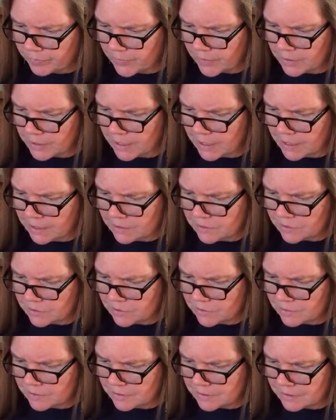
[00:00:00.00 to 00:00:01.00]
Okay,
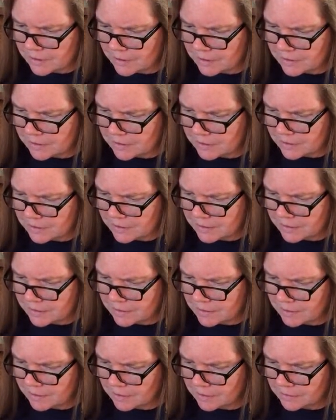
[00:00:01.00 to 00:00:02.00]
Susan says, "Is it
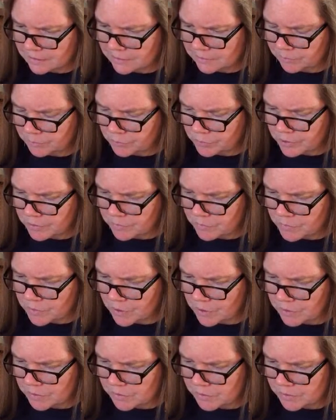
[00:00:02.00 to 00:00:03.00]
the
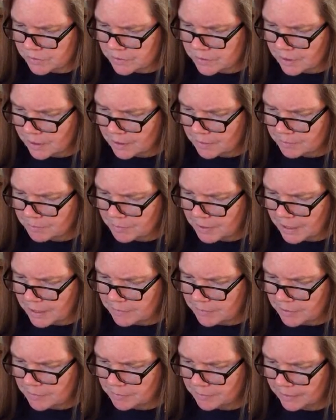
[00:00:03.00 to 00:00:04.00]
Primrose
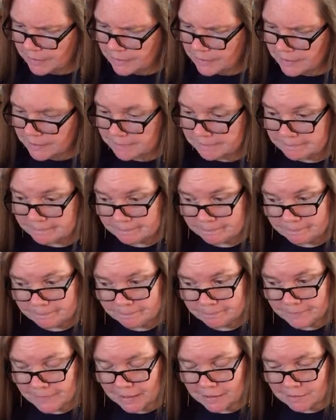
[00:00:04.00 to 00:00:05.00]
Baby Blanket?"
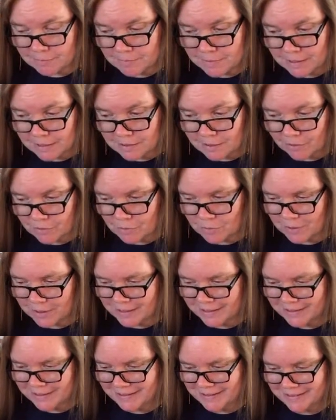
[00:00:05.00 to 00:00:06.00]
That could be another
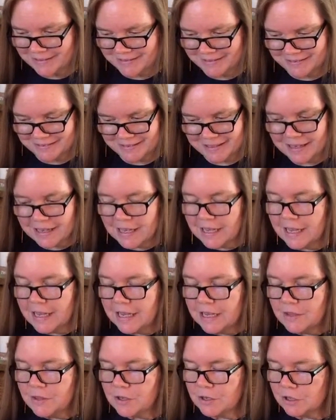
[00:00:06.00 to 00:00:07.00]
one.
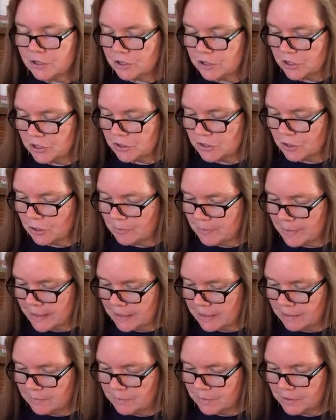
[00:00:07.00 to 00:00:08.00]
There's just so
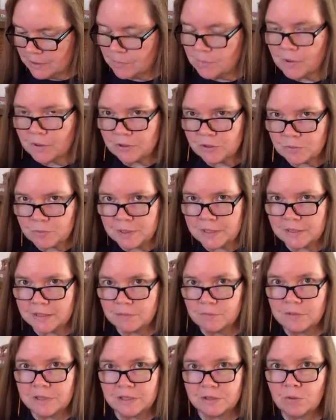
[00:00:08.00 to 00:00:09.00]
many, but the most
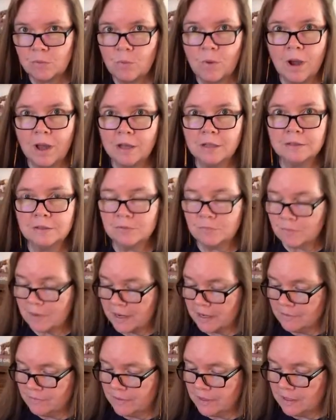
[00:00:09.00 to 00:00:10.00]
recent was the Wild and
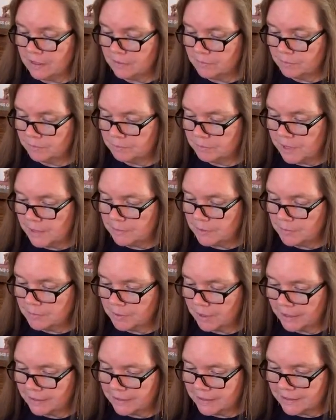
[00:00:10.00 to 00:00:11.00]
Wavy Baby
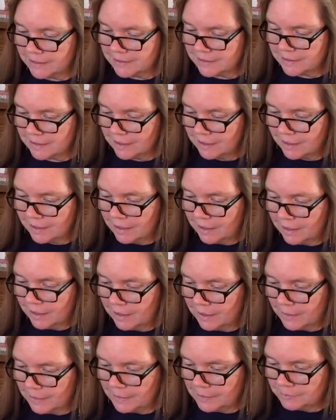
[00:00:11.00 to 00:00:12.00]
Blanket.
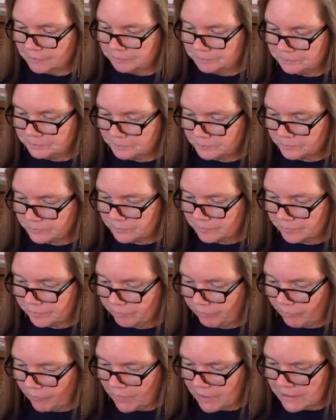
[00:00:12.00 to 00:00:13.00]

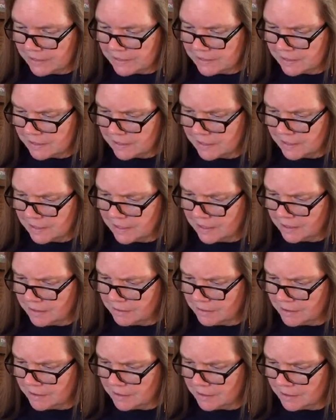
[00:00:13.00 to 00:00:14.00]
Let's
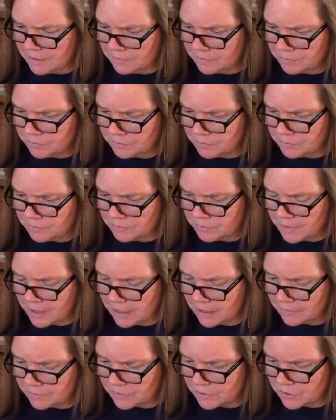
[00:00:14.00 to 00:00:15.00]
see. We
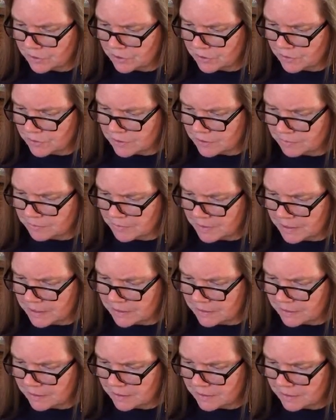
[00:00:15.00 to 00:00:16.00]
have Susan B
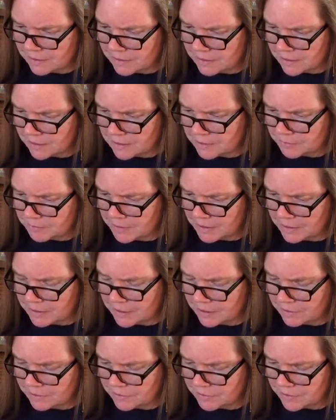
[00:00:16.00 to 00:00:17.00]
says, it says
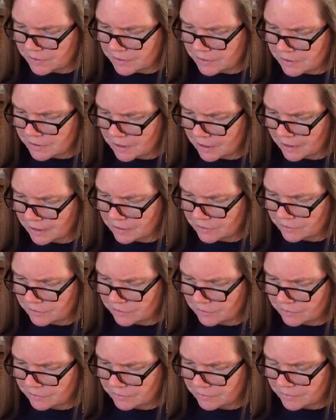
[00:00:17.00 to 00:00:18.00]
beginners
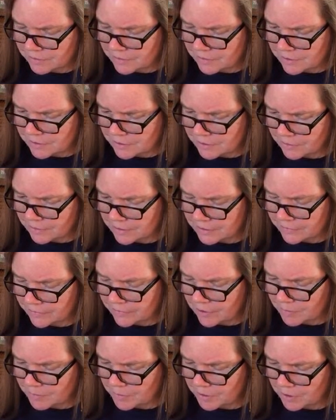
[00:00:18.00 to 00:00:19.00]
Untitled. Sorry, I
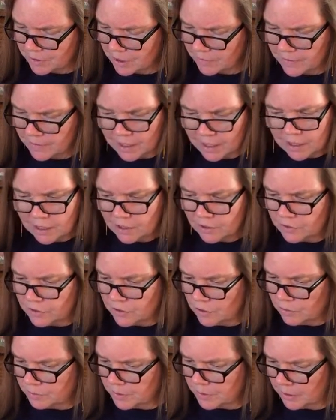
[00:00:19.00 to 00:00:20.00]
left that part off.
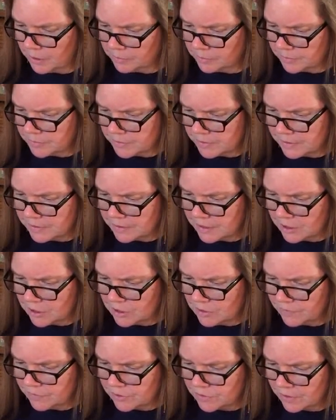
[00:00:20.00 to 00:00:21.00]
No problem, Susan. Thank
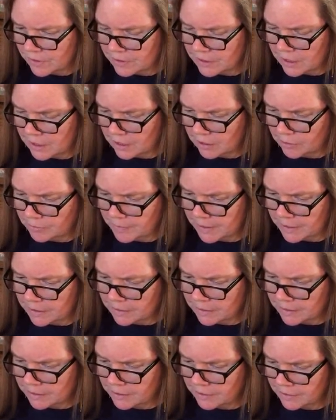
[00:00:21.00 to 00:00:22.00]
you for trying to help out
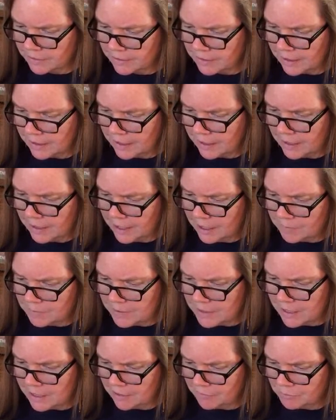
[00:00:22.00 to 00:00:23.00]
here. And
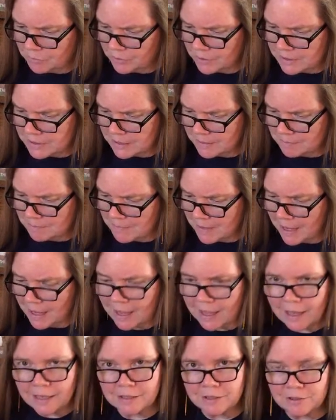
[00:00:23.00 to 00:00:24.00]
we have Brenda
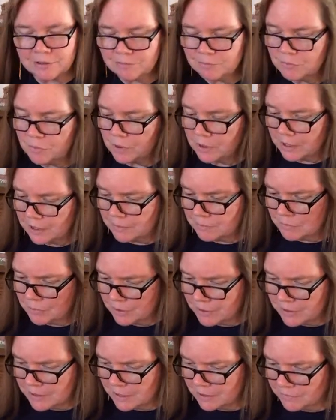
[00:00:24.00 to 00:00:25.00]
Mack. Good morning,
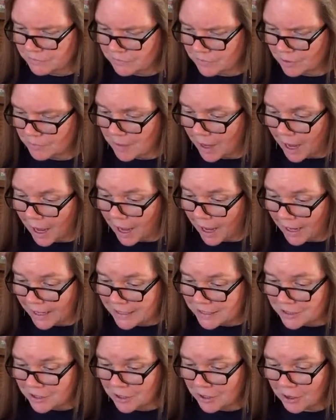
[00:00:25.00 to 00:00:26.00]
Brenda, from
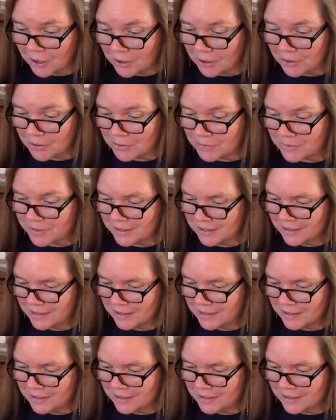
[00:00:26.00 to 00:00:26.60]
Idaho.